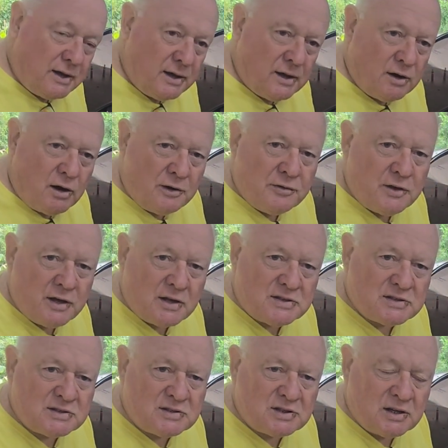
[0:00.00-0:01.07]
Uh, I think
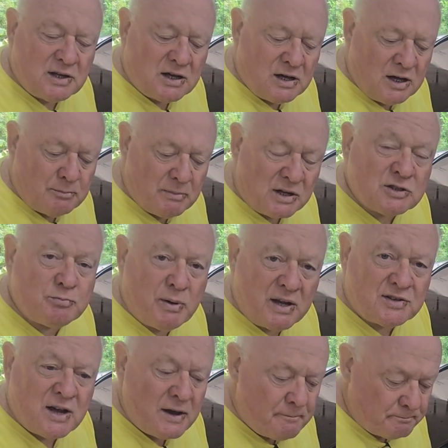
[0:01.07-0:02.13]
it's uh, a much
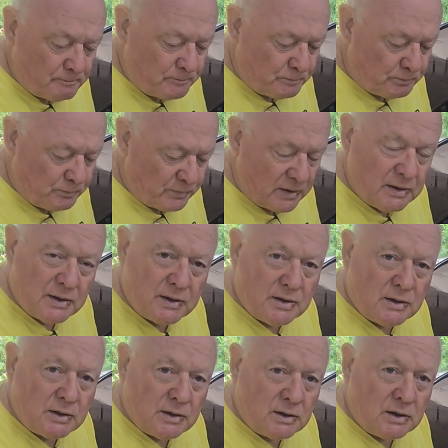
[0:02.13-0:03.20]
better.
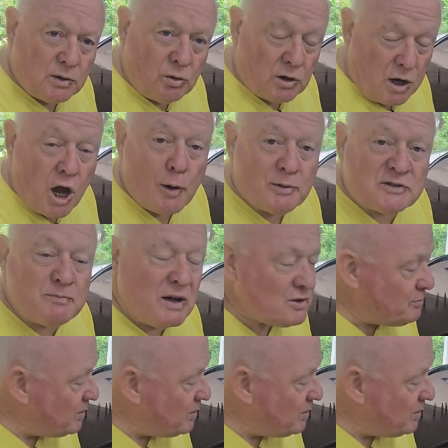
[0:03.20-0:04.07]
Uh, well, I hope it's much